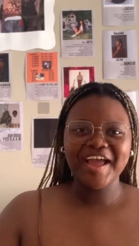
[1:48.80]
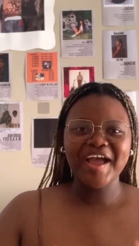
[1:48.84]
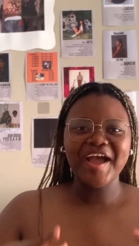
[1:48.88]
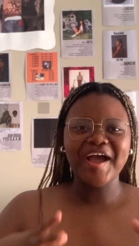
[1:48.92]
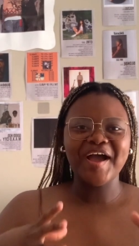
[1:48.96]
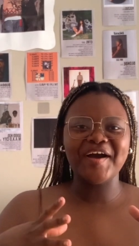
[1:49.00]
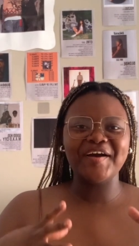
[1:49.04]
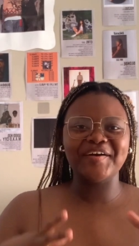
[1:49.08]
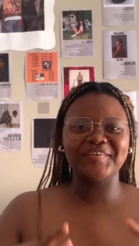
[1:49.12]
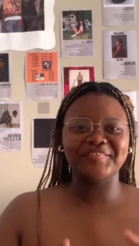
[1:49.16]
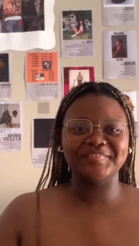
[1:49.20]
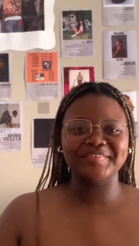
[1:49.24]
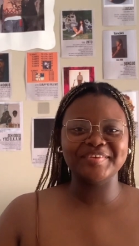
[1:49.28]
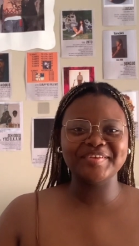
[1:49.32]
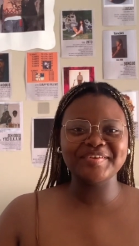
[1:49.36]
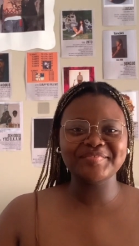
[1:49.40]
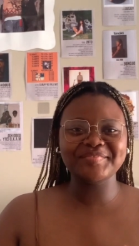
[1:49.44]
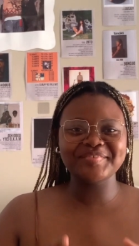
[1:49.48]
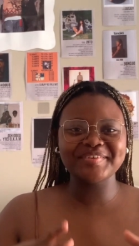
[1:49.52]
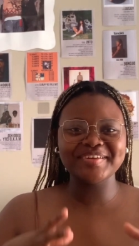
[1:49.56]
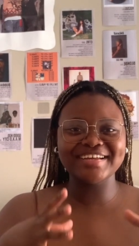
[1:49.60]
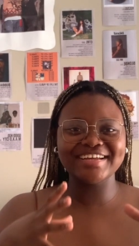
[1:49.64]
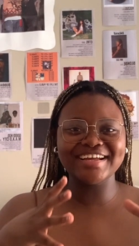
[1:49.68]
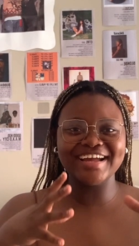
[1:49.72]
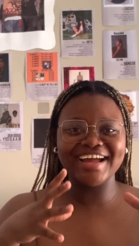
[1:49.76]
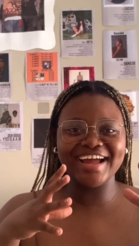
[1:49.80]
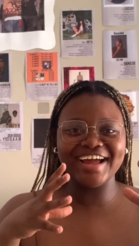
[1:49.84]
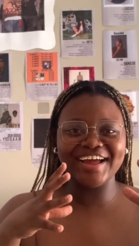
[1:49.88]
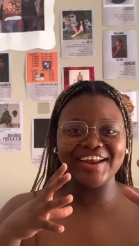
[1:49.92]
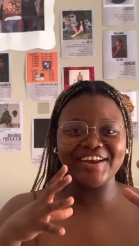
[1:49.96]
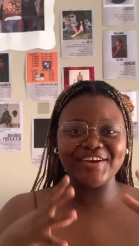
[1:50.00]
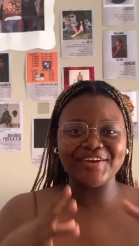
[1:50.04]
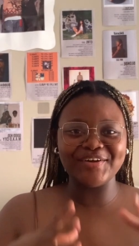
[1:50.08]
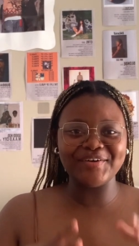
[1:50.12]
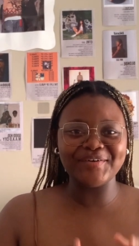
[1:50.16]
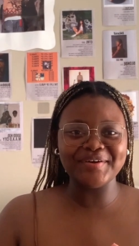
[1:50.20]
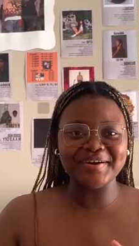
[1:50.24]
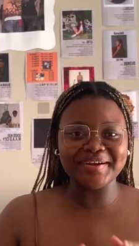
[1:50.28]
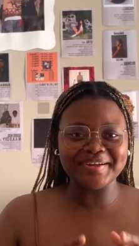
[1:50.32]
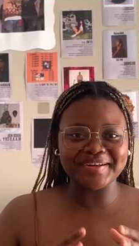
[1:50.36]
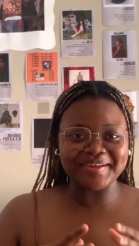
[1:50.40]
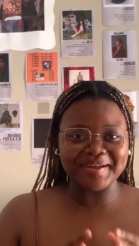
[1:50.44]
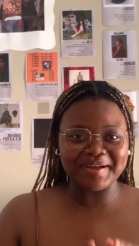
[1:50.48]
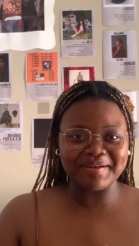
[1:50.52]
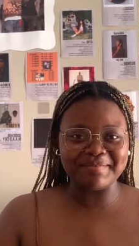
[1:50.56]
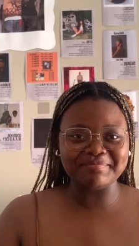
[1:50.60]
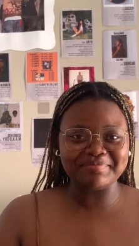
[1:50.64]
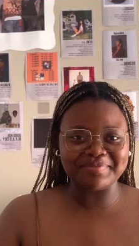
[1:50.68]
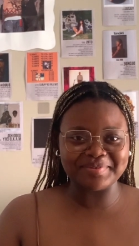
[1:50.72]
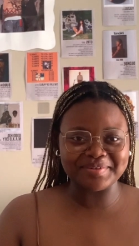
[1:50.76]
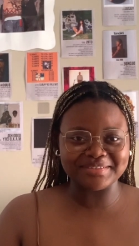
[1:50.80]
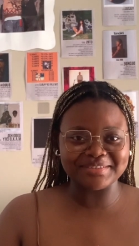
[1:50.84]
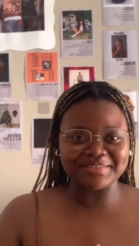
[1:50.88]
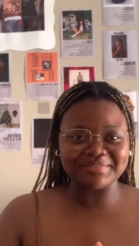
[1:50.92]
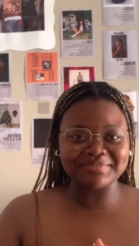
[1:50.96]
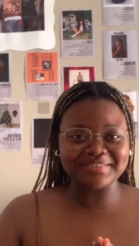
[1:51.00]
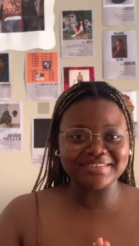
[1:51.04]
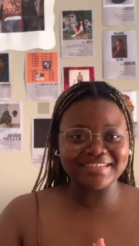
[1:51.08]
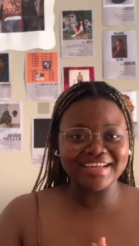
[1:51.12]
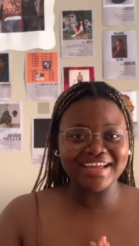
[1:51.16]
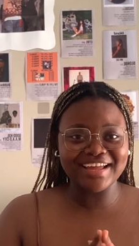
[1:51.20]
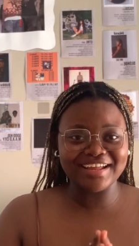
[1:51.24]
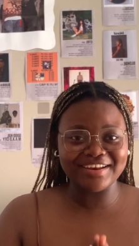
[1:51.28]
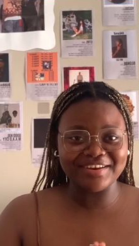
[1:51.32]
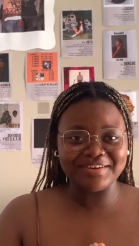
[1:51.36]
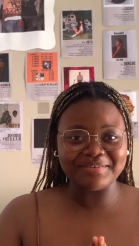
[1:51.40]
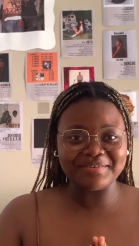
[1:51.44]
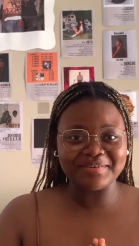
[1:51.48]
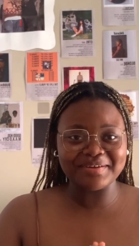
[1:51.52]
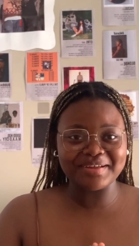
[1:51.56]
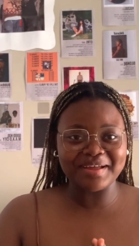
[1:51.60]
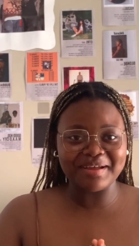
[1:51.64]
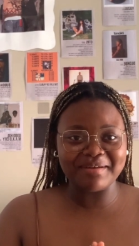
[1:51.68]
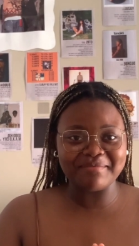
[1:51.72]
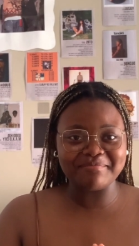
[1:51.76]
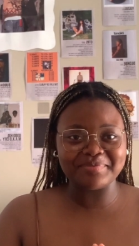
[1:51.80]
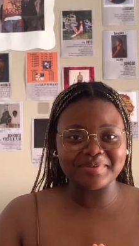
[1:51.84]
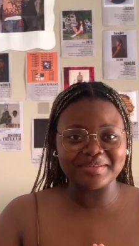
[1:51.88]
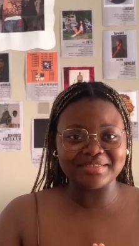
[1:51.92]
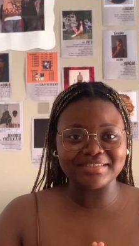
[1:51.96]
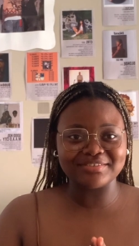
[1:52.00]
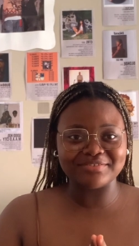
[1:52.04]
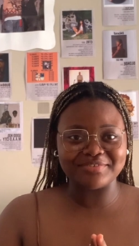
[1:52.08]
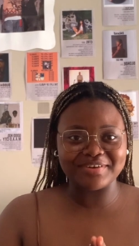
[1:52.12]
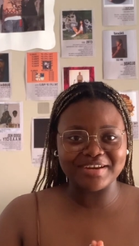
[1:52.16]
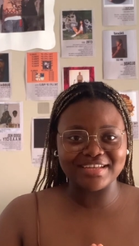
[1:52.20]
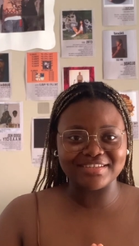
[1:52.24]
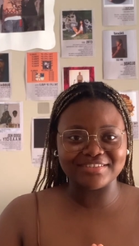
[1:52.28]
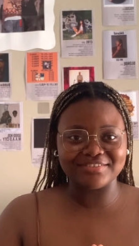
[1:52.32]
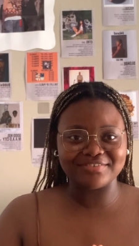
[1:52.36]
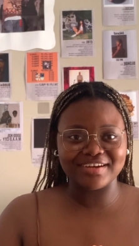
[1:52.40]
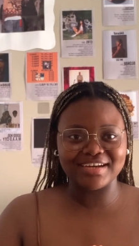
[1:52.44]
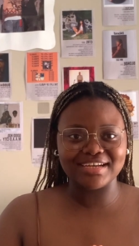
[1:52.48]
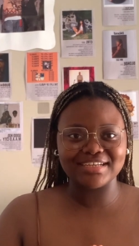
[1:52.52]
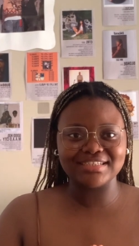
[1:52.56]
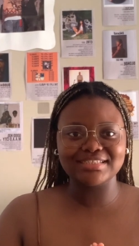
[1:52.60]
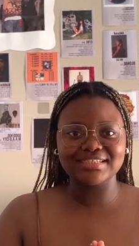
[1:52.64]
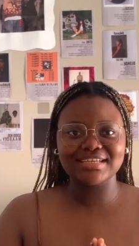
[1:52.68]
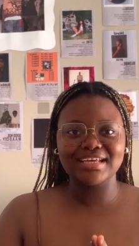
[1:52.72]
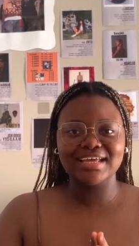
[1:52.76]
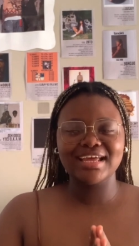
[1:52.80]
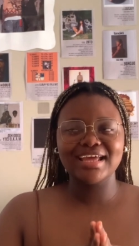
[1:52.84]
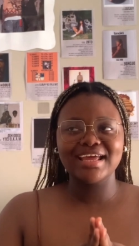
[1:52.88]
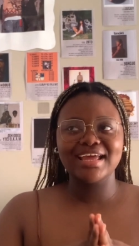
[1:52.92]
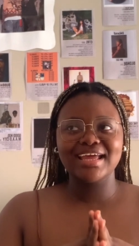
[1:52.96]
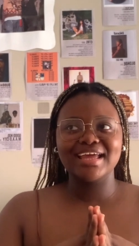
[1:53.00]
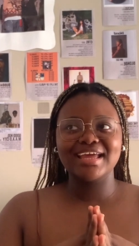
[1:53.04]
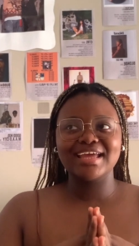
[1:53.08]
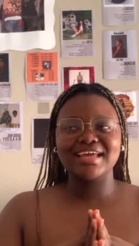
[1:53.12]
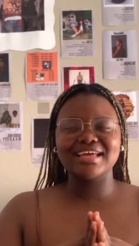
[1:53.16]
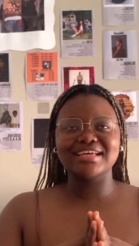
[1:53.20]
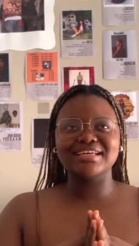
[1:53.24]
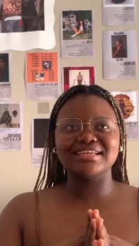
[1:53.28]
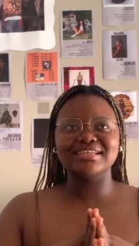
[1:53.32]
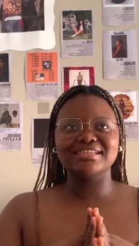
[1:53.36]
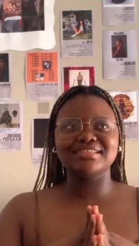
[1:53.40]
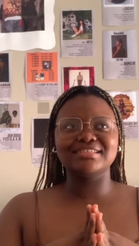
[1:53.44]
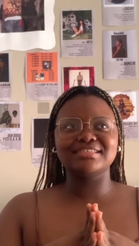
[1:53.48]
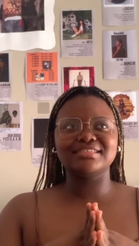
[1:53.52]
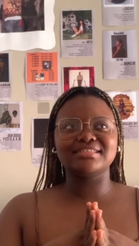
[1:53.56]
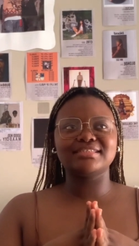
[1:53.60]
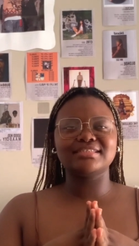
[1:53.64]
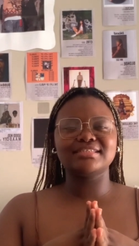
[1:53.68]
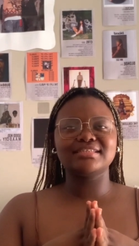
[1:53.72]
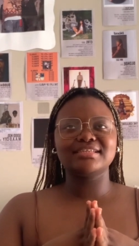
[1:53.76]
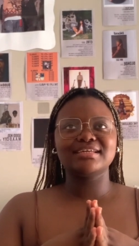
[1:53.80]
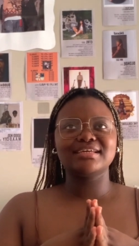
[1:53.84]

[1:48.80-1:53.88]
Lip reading: of living lower campus, of staying lower campus res, right, is,